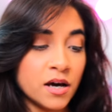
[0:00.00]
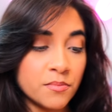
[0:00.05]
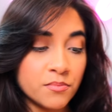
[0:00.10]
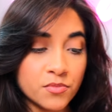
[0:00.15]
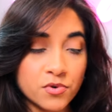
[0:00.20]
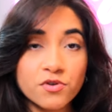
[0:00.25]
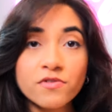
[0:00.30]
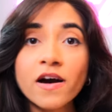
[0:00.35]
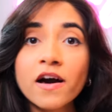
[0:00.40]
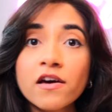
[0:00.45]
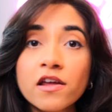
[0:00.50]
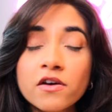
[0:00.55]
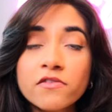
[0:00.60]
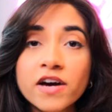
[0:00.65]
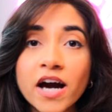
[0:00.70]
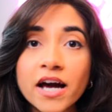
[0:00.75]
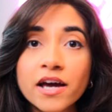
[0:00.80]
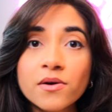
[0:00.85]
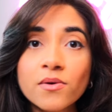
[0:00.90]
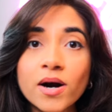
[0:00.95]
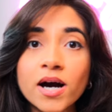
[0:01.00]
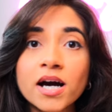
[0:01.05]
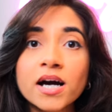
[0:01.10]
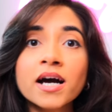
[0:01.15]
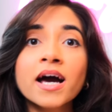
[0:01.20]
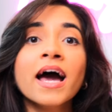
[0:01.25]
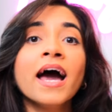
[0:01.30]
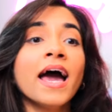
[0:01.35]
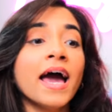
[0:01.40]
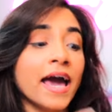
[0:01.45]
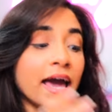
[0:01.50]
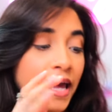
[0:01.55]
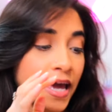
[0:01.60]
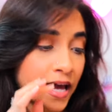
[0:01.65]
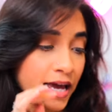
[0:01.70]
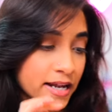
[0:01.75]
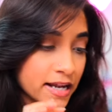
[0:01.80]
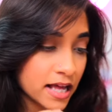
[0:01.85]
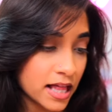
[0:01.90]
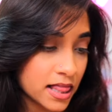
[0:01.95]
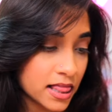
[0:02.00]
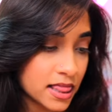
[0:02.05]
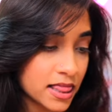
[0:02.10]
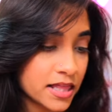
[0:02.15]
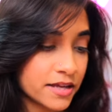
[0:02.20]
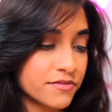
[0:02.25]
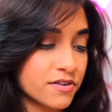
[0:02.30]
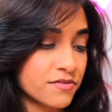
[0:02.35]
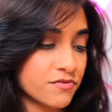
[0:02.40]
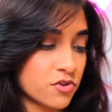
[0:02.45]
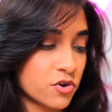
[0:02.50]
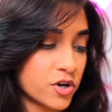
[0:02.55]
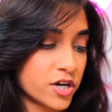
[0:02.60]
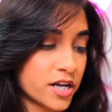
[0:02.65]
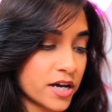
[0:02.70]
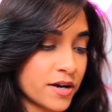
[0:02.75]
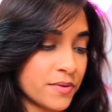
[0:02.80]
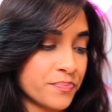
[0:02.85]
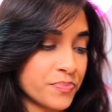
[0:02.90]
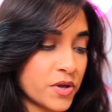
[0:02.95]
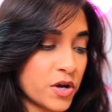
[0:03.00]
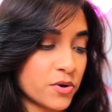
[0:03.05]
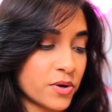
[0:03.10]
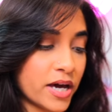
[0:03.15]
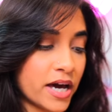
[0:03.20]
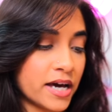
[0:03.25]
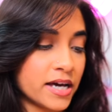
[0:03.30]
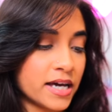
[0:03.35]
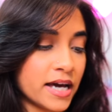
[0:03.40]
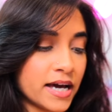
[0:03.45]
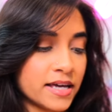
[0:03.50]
move out of Iowa and live in Florida, okay?